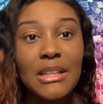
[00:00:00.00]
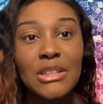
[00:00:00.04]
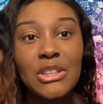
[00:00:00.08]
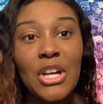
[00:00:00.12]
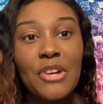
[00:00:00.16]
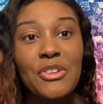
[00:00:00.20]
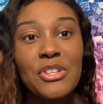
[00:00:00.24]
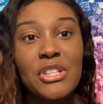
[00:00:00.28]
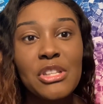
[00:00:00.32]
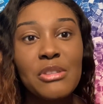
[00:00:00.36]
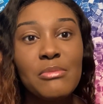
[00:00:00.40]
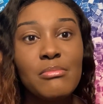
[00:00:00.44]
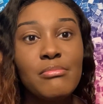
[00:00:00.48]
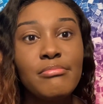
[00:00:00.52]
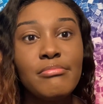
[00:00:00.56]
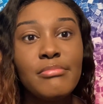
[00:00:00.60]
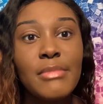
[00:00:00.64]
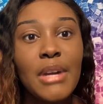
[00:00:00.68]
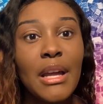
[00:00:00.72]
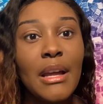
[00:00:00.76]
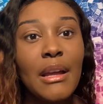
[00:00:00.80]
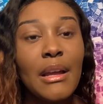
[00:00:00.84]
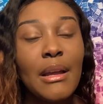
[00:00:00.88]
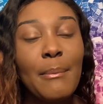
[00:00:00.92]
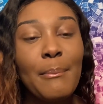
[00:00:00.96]
So I was just
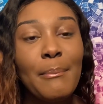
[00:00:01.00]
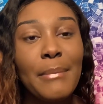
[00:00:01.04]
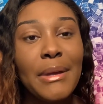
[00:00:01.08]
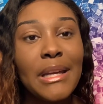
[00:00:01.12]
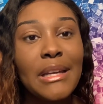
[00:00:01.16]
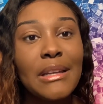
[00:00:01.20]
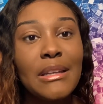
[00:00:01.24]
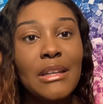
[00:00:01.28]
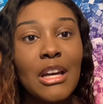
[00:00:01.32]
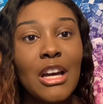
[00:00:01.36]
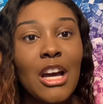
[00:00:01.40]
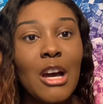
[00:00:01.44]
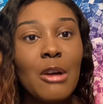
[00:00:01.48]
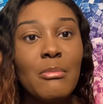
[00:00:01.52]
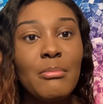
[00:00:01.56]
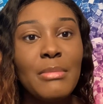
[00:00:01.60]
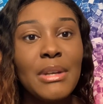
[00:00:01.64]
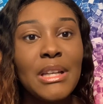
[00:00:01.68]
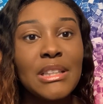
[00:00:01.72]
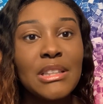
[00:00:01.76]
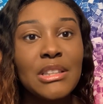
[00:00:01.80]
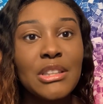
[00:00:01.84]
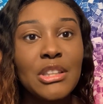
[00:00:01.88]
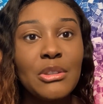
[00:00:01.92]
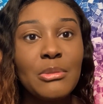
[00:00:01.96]
being dumb,
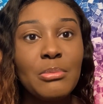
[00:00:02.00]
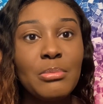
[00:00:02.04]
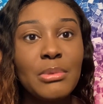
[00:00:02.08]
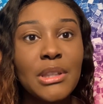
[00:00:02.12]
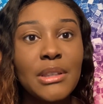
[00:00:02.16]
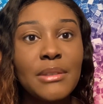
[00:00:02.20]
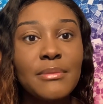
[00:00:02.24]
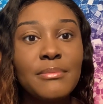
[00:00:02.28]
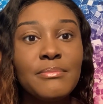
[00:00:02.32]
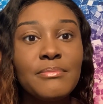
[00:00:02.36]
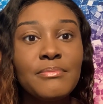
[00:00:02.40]
being stupid.